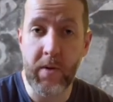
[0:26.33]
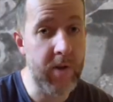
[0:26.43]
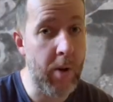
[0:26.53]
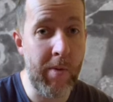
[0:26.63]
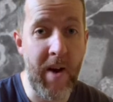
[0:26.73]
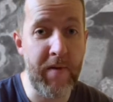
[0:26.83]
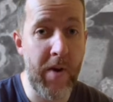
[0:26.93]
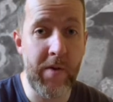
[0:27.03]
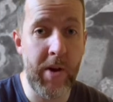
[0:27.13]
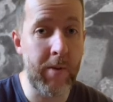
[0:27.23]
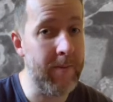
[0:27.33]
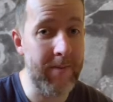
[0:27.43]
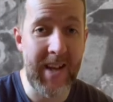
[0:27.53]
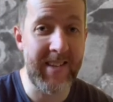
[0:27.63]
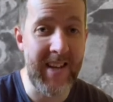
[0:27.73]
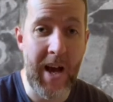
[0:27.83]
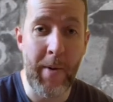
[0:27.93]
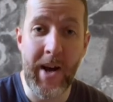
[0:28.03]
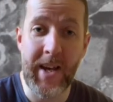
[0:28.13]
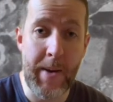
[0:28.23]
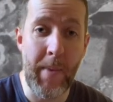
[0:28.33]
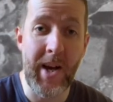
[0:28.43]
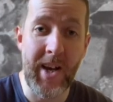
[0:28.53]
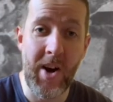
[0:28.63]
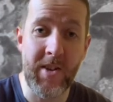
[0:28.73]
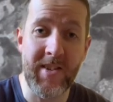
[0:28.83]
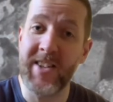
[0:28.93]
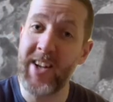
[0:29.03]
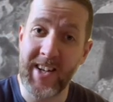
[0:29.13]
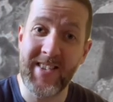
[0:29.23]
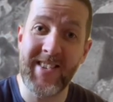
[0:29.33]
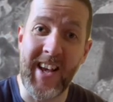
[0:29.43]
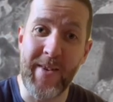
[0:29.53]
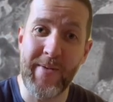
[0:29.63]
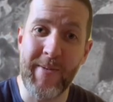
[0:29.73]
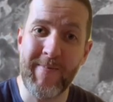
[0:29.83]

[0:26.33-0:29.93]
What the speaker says: So without further ado, let's see how I keep my cards nice and safe.